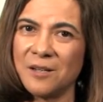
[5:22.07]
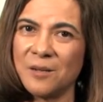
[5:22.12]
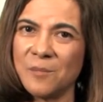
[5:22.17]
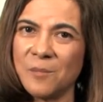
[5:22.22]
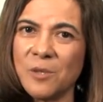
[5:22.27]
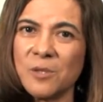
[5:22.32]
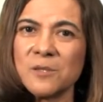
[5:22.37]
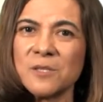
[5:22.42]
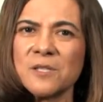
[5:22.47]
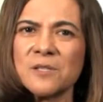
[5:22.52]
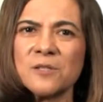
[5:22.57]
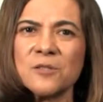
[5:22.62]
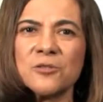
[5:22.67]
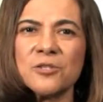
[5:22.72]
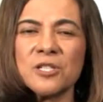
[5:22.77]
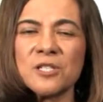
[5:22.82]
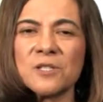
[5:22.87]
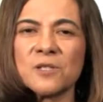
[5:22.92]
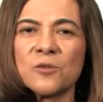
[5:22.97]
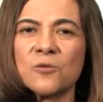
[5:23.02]
Persons who
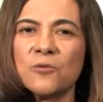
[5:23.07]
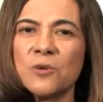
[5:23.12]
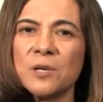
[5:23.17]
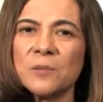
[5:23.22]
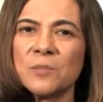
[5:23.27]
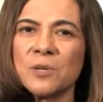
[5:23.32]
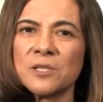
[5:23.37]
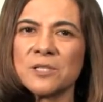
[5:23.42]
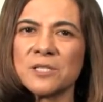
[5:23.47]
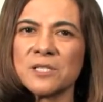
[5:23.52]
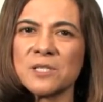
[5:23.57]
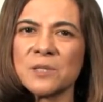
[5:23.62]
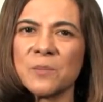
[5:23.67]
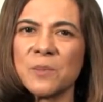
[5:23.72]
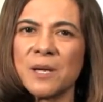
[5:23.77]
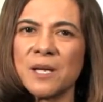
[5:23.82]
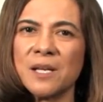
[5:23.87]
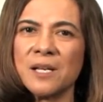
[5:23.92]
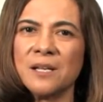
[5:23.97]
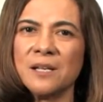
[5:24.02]
just quit
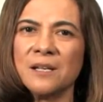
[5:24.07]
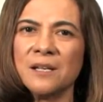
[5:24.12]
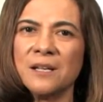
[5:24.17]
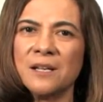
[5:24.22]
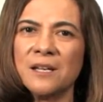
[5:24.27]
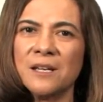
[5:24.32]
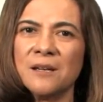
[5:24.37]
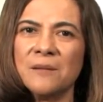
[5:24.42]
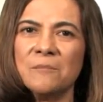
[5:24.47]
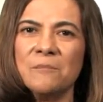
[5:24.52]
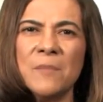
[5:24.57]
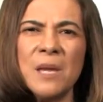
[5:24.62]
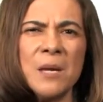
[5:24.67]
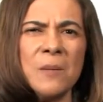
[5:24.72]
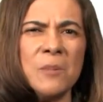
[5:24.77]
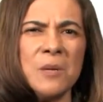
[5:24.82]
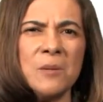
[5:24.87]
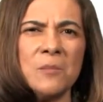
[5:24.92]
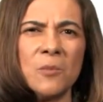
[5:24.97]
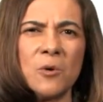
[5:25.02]
participating may
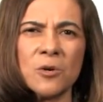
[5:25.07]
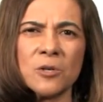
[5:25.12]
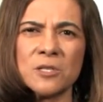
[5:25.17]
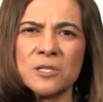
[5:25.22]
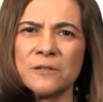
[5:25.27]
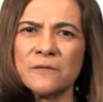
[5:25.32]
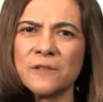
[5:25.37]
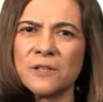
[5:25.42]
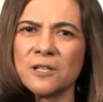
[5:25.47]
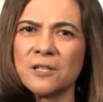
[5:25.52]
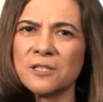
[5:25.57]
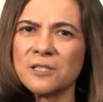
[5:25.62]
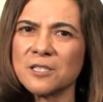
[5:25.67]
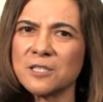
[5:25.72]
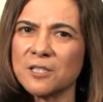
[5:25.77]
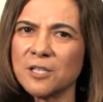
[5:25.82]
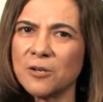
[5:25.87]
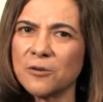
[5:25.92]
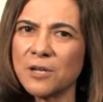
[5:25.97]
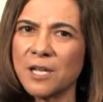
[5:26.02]
be more difficult to
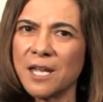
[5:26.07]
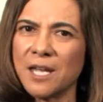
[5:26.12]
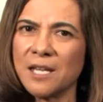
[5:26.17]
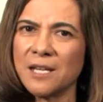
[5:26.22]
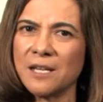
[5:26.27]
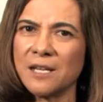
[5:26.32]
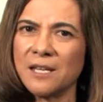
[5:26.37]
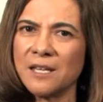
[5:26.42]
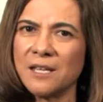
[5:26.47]
locate.